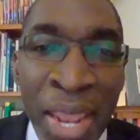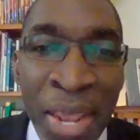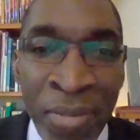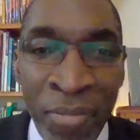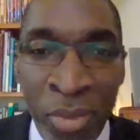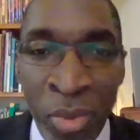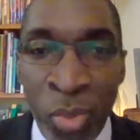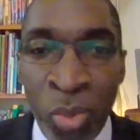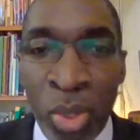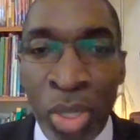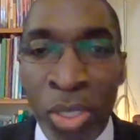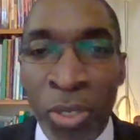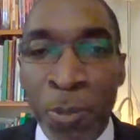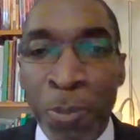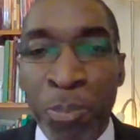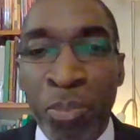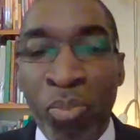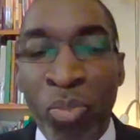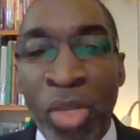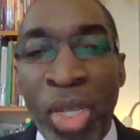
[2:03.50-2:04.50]
everyone.
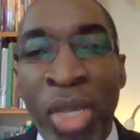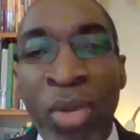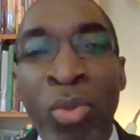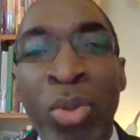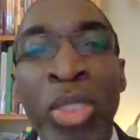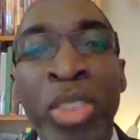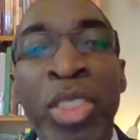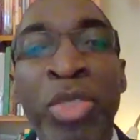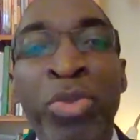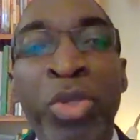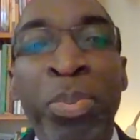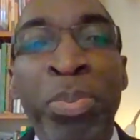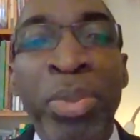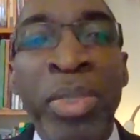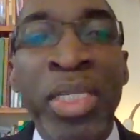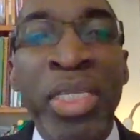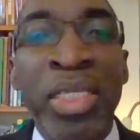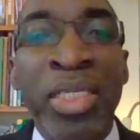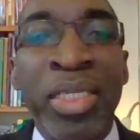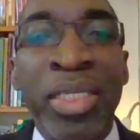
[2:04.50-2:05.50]
I want to
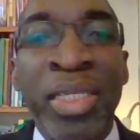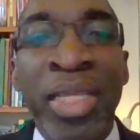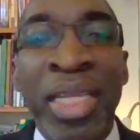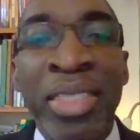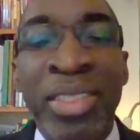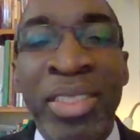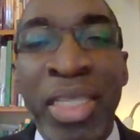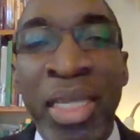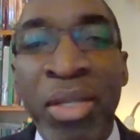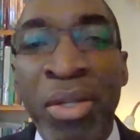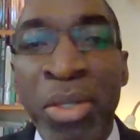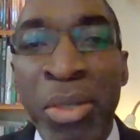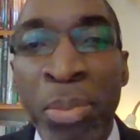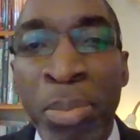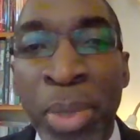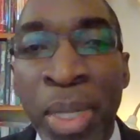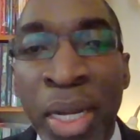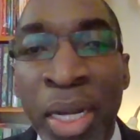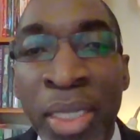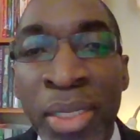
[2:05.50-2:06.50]
repeat that second
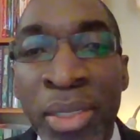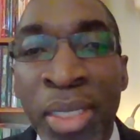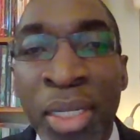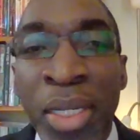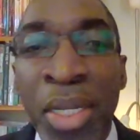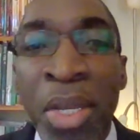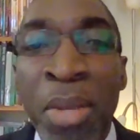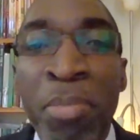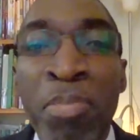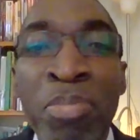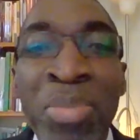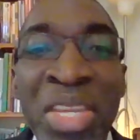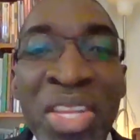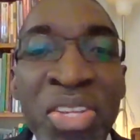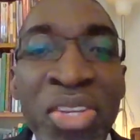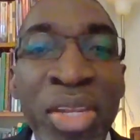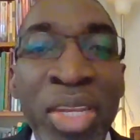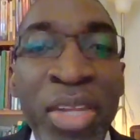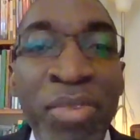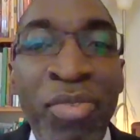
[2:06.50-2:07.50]
part.
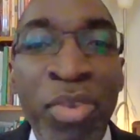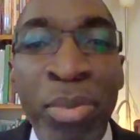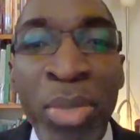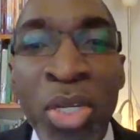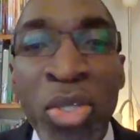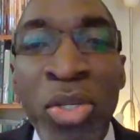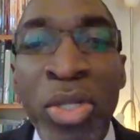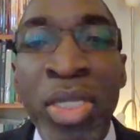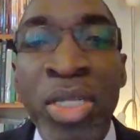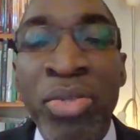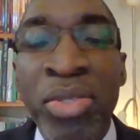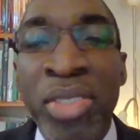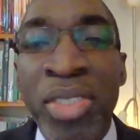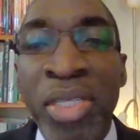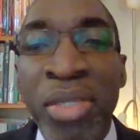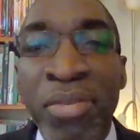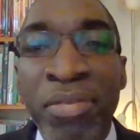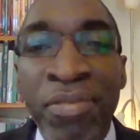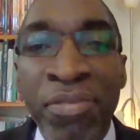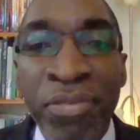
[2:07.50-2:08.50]
Media and information
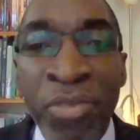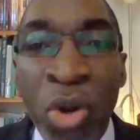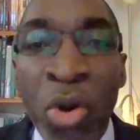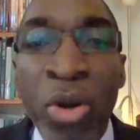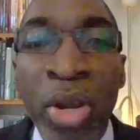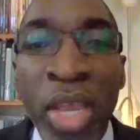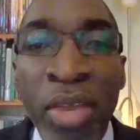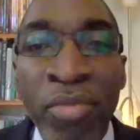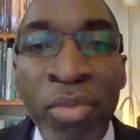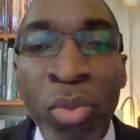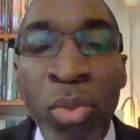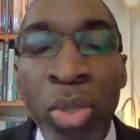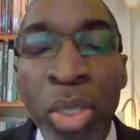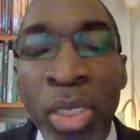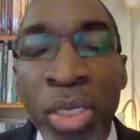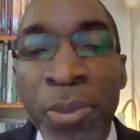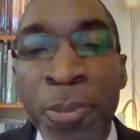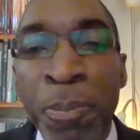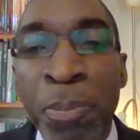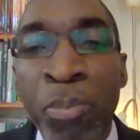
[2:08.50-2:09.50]
literacy for
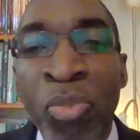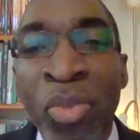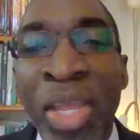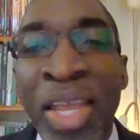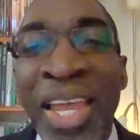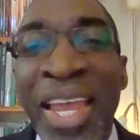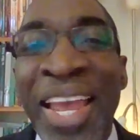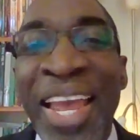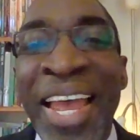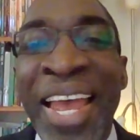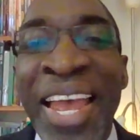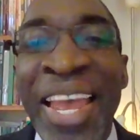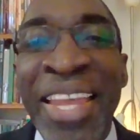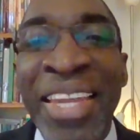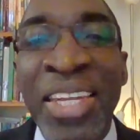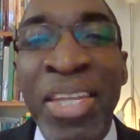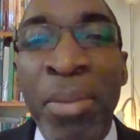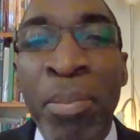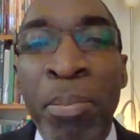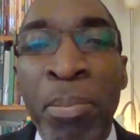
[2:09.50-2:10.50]
everyone
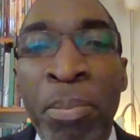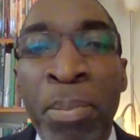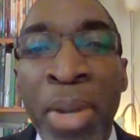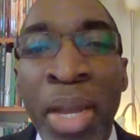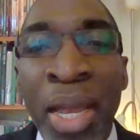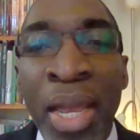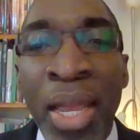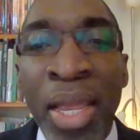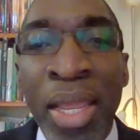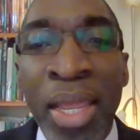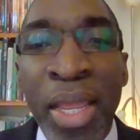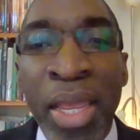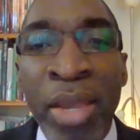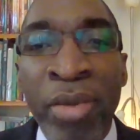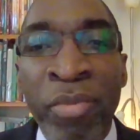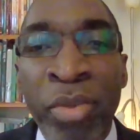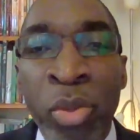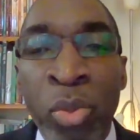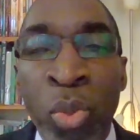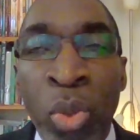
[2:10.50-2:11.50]
and by
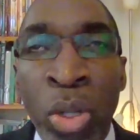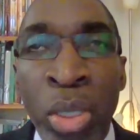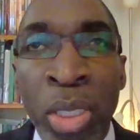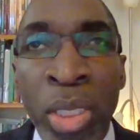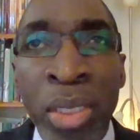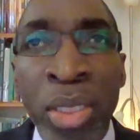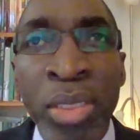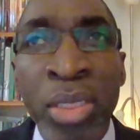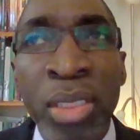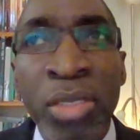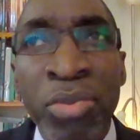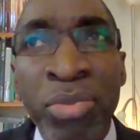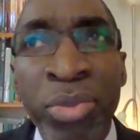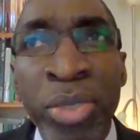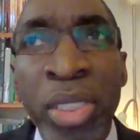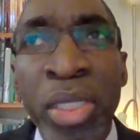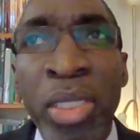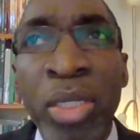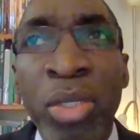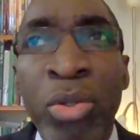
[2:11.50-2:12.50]
everyone. And this is
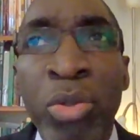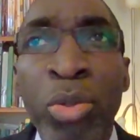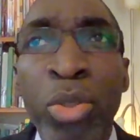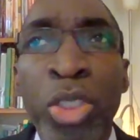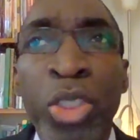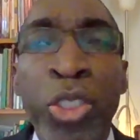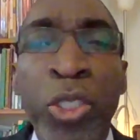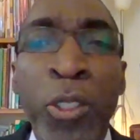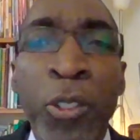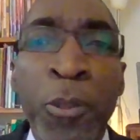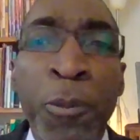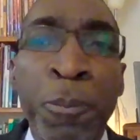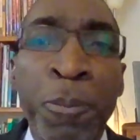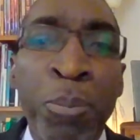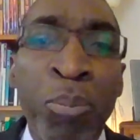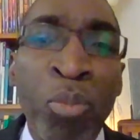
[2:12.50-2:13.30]
really crucial